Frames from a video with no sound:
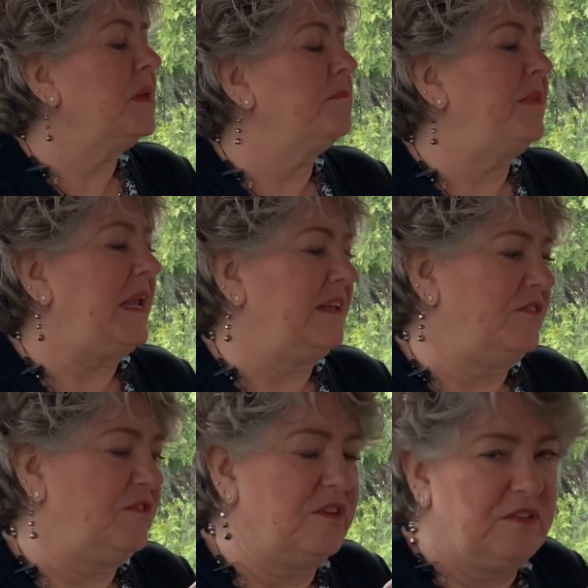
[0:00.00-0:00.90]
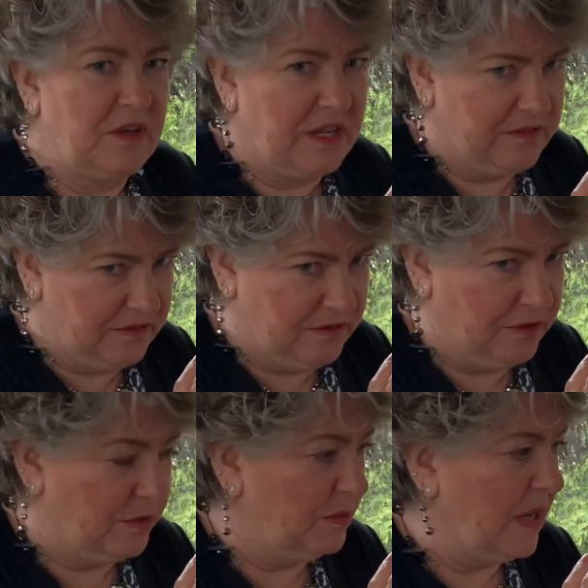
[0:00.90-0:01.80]
But it's
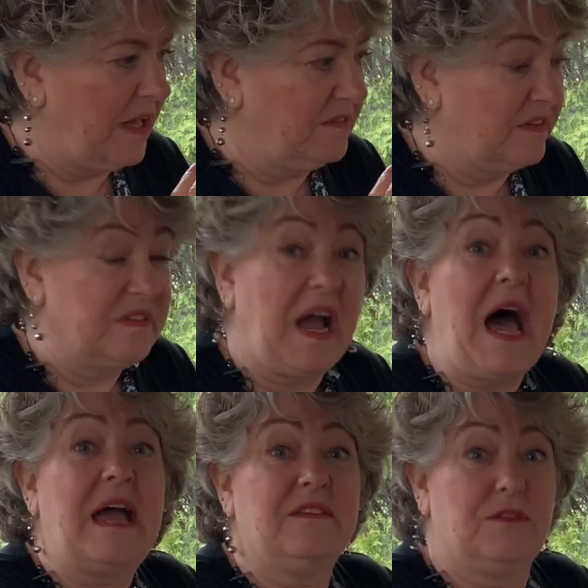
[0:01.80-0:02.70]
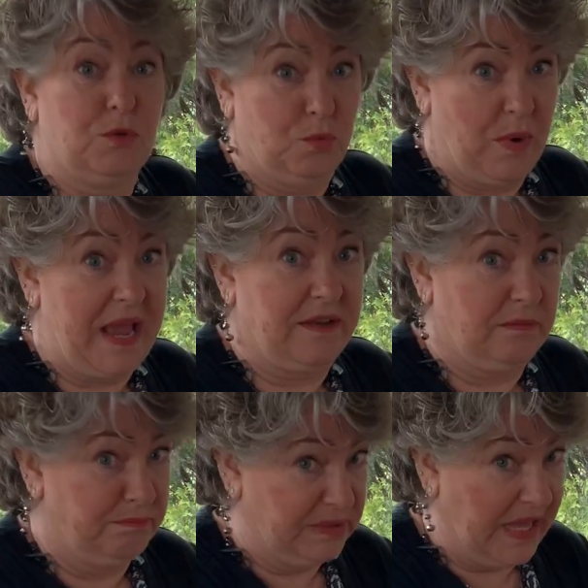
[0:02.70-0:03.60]
to disguise the
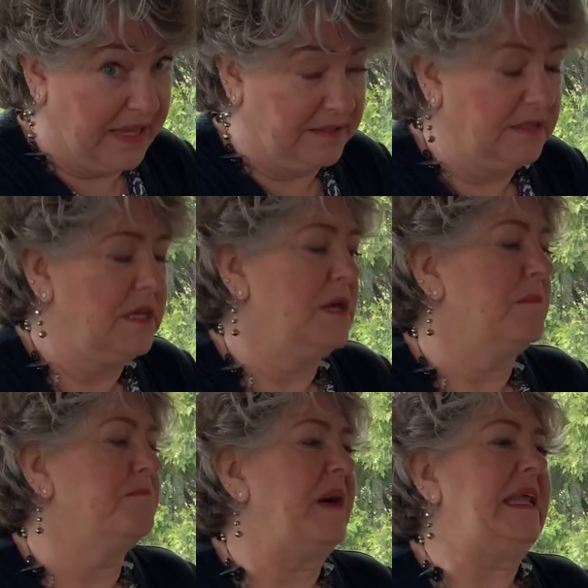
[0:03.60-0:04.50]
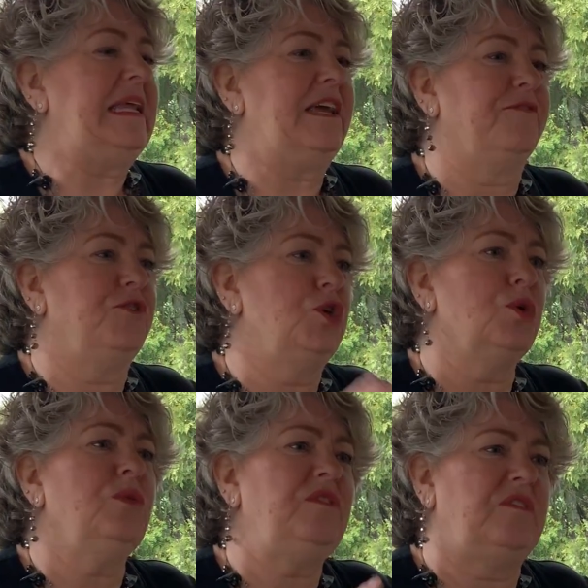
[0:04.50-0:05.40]
red blood. But if
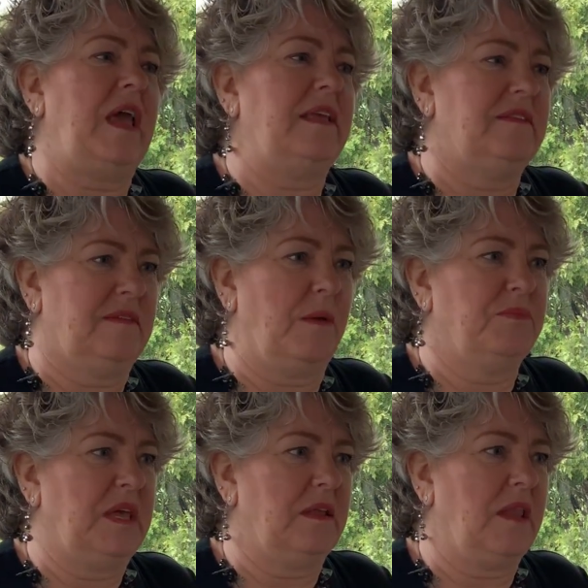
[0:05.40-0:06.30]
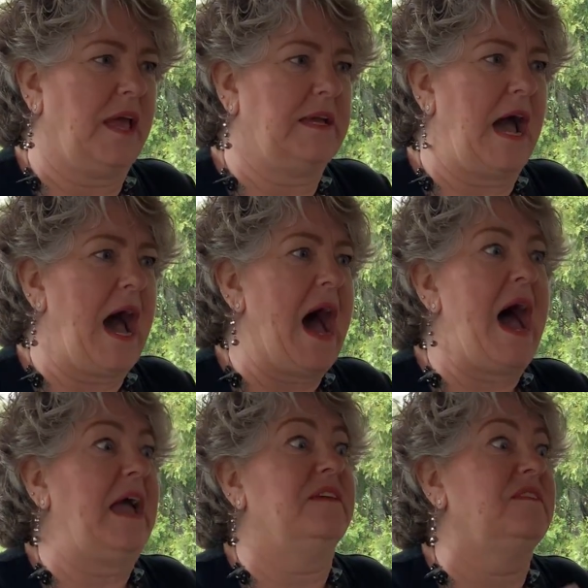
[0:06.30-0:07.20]
you said something like,
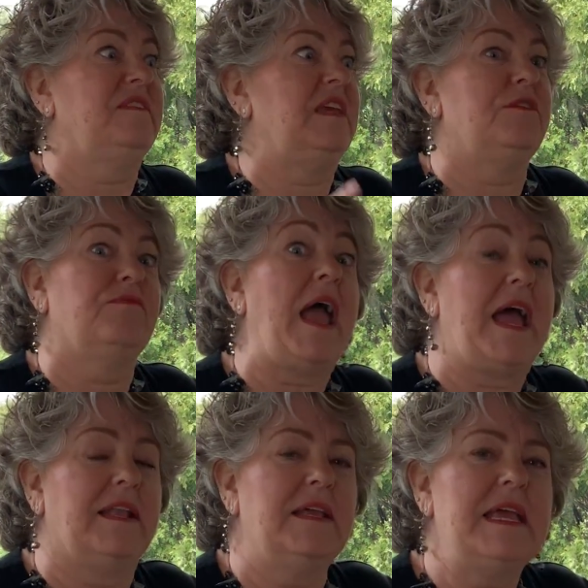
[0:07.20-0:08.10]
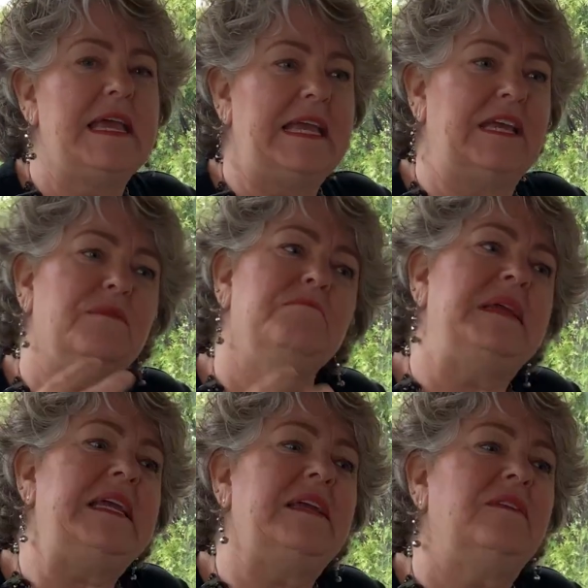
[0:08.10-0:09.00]
I see red, it
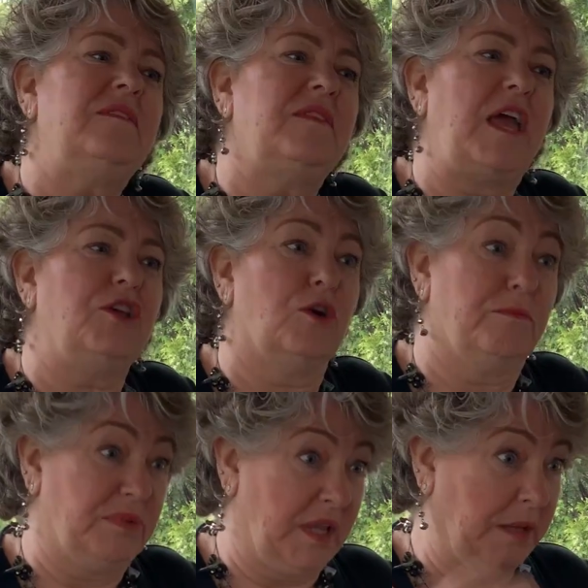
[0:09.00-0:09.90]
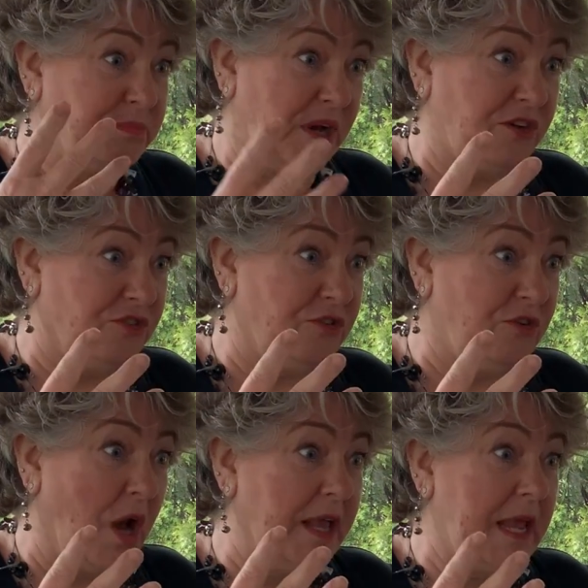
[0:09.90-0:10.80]
means that your blood pressure's
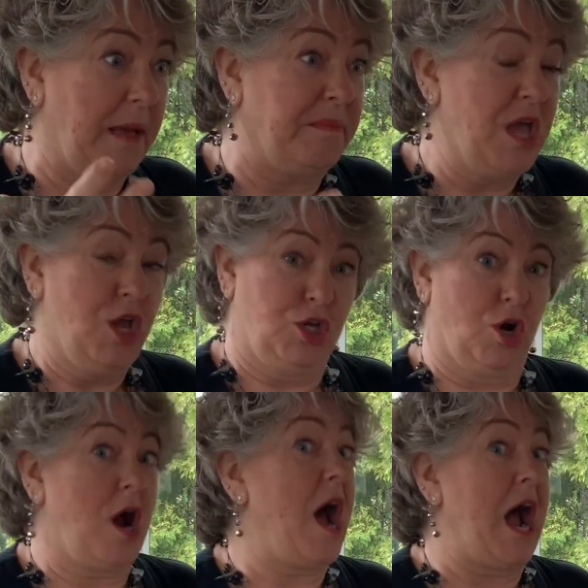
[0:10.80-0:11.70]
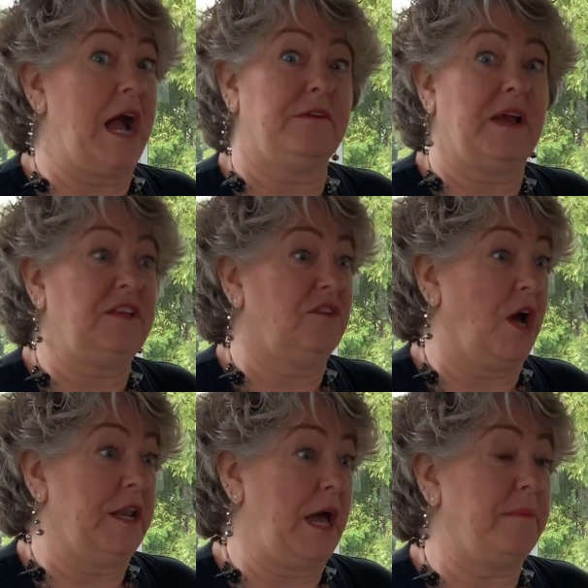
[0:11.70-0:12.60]
gone up, your heart rate's
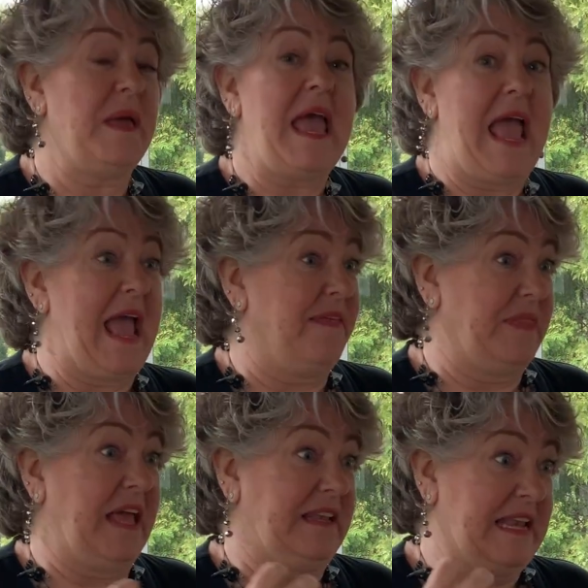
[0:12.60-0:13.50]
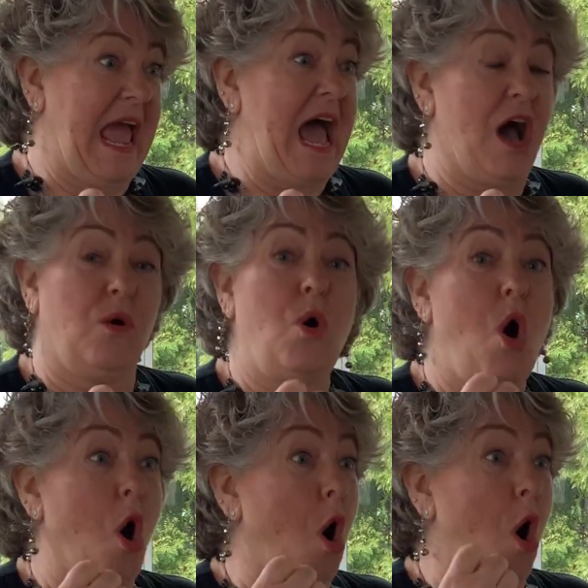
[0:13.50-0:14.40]
gone up, and that now
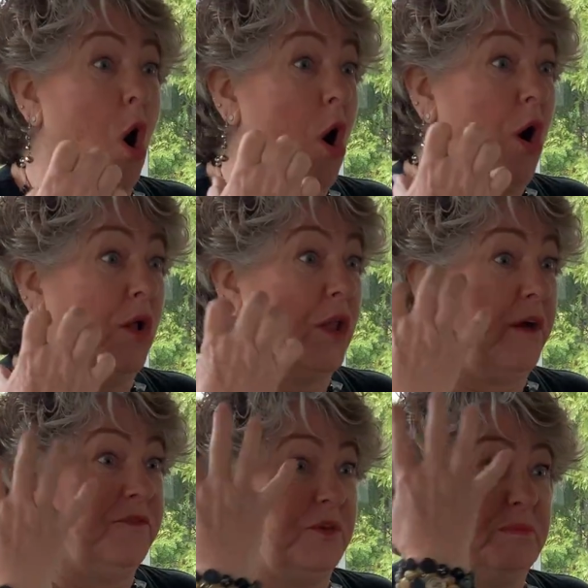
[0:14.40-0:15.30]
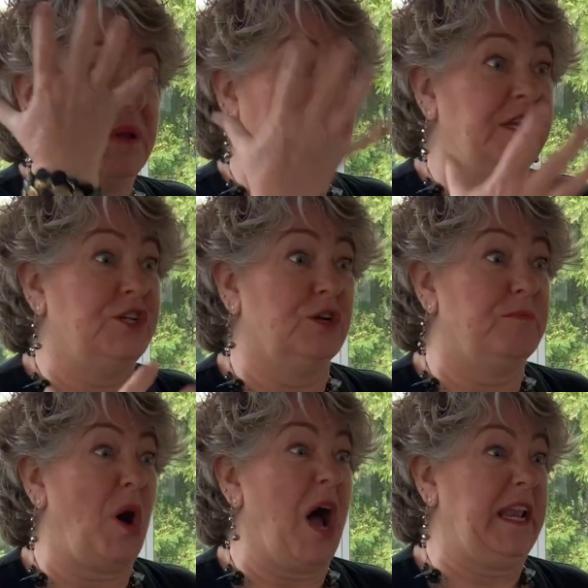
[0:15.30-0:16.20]
all of the blood in your
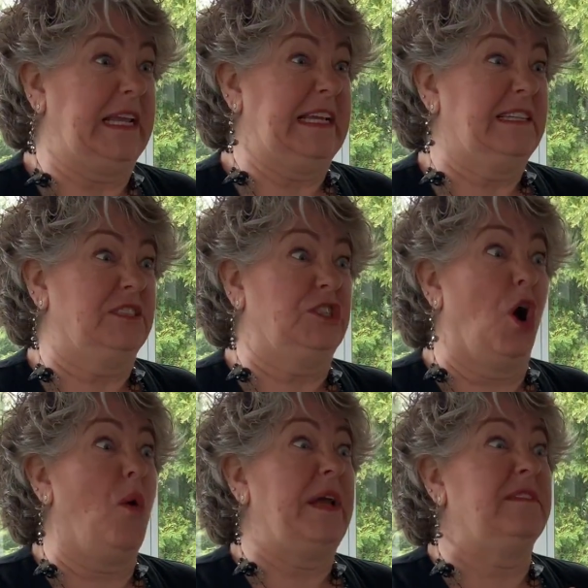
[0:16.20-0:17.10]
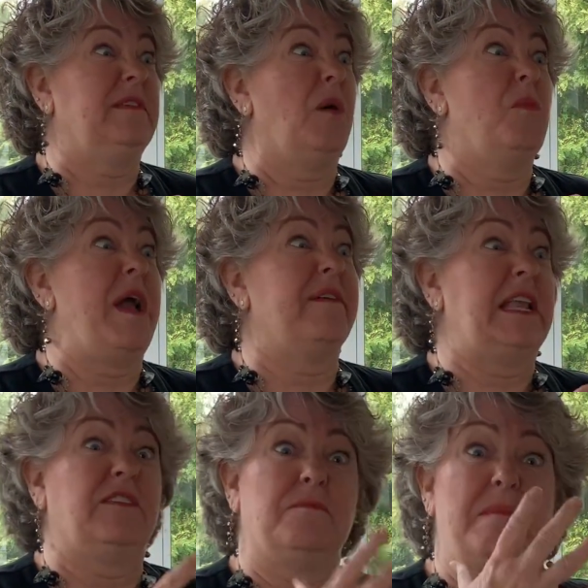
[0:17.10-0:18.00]
body is going somewhere
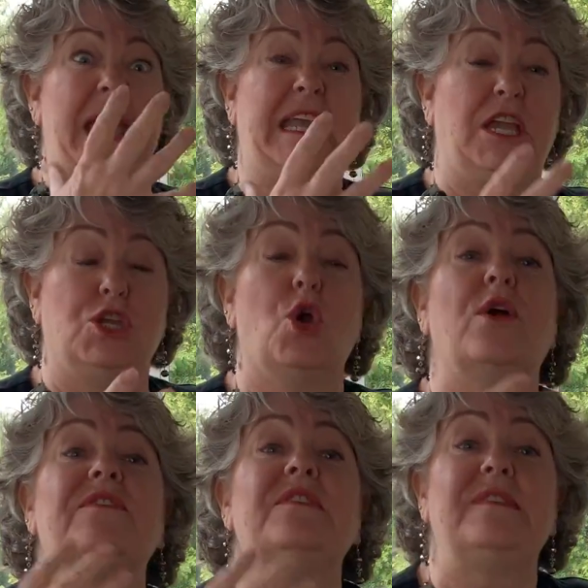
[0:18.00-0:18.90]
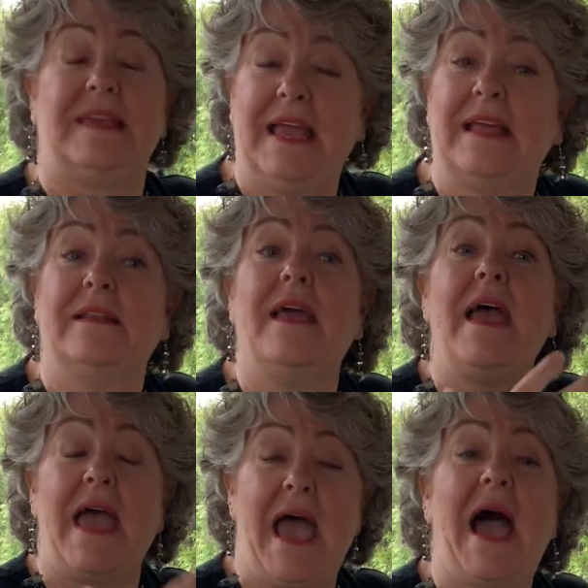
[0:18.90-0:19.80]
and it's making your skin
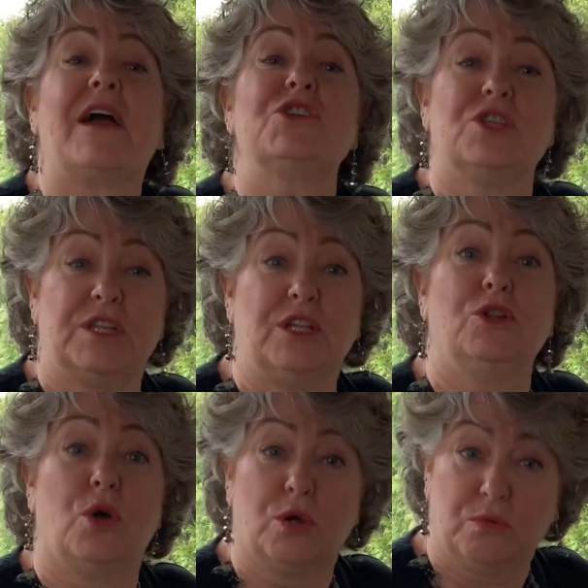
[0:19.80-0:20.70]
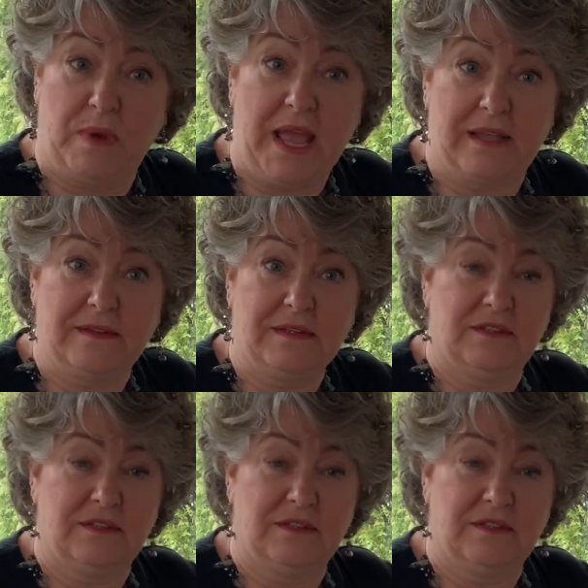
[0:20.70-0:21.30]
actually look red.